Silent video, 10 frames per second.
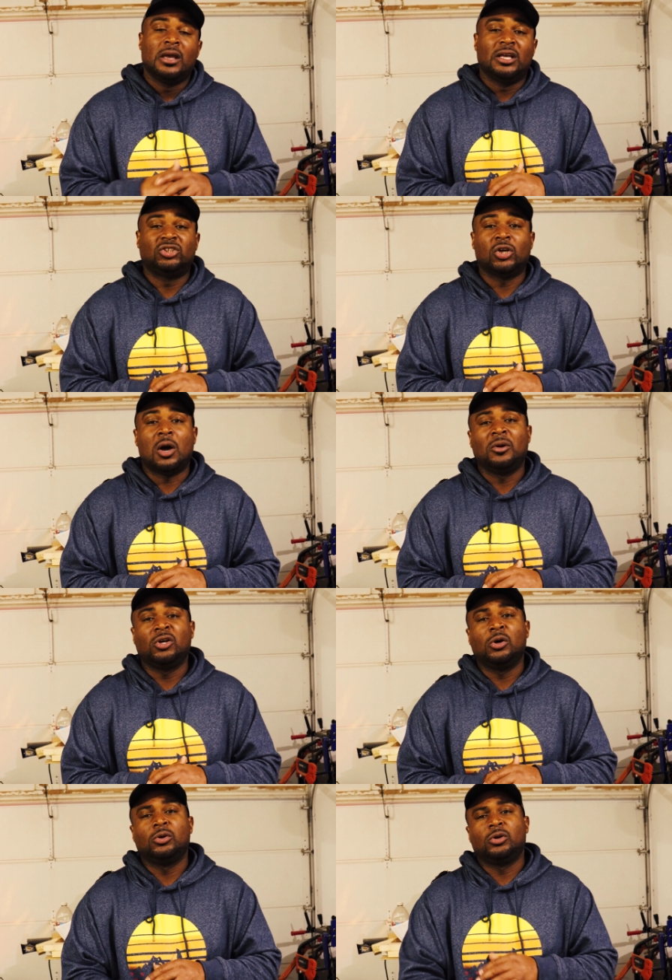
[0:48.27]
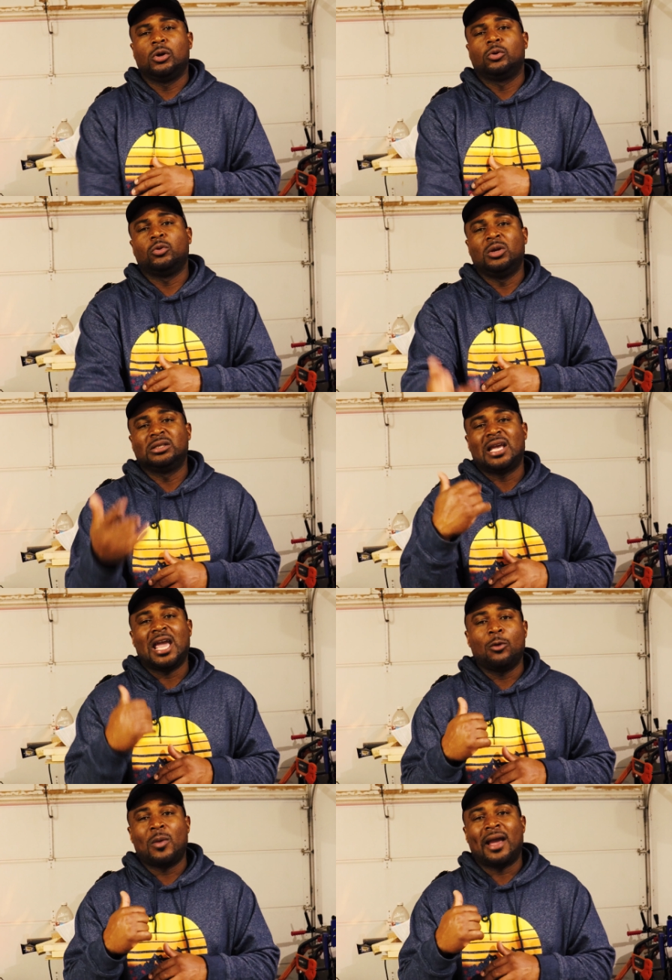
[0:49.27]
And so I'm gonna go, go through this
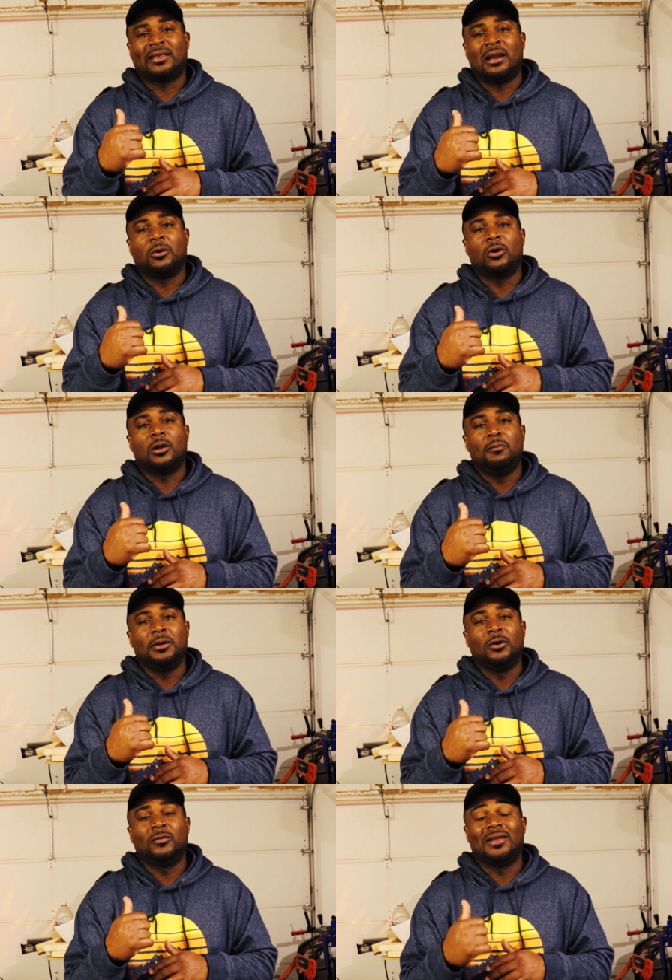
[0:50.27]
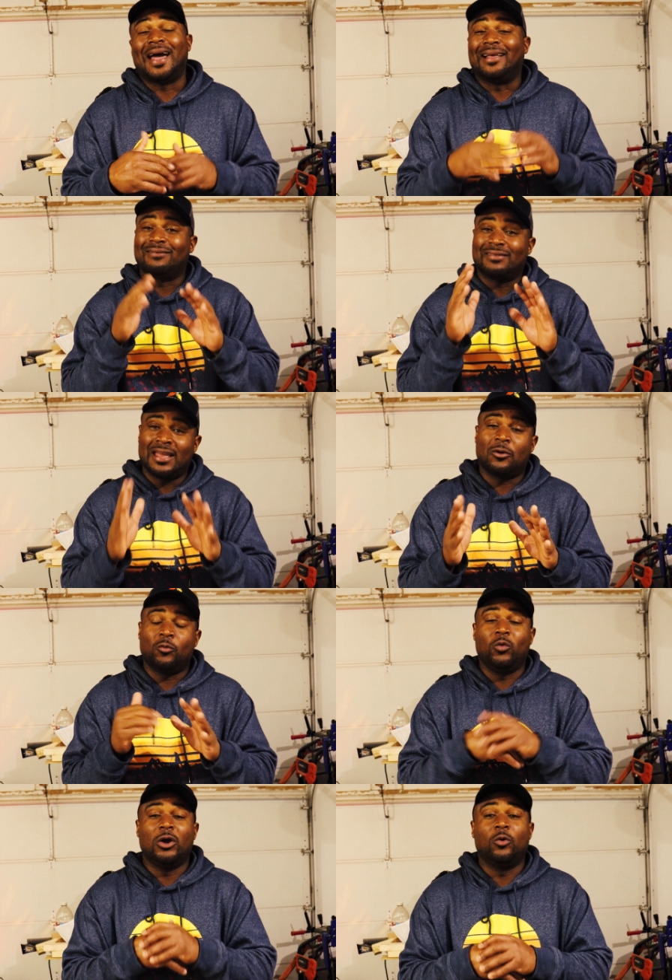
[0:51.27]
hay rack that I'm gonna build that I think
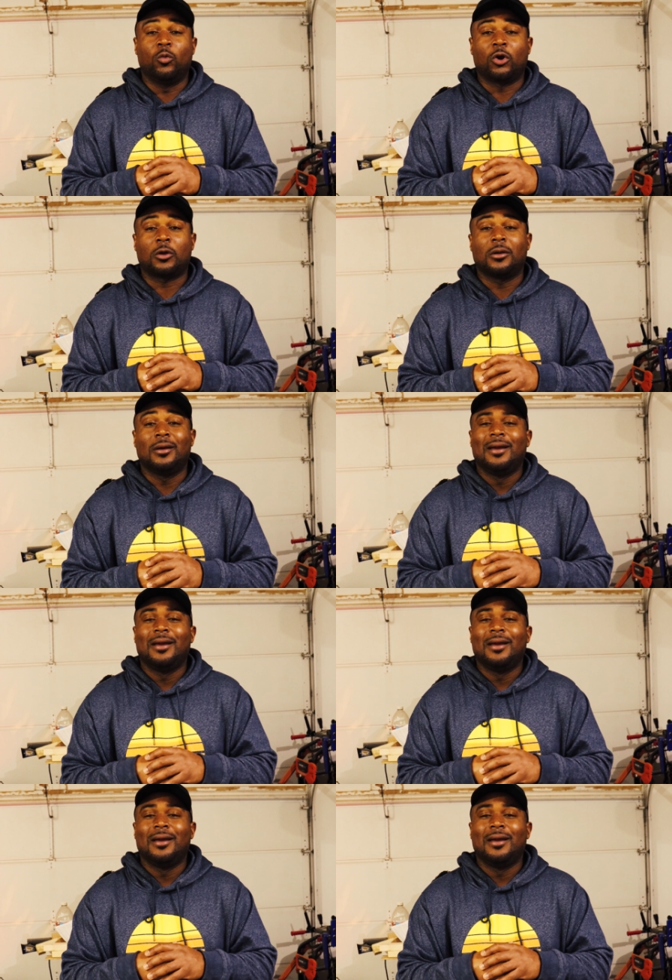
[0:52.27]
will work